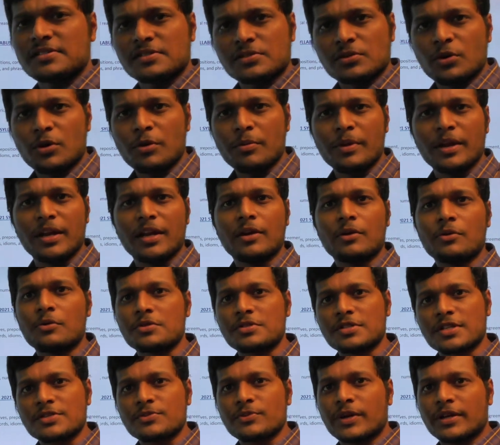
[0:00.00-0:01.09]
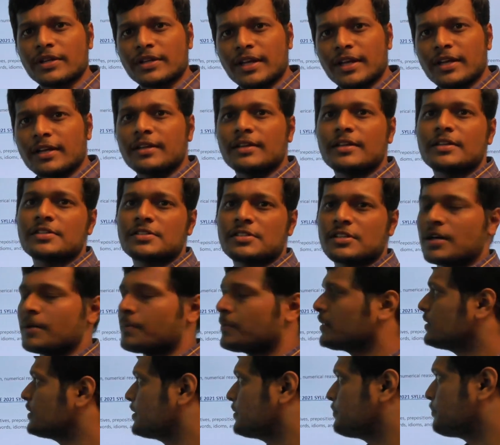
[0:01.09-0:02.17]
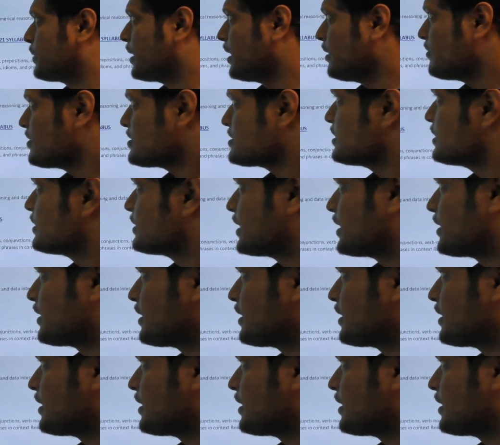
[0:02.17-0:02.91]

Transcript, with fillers: So many questions were there in this topic. Previously they did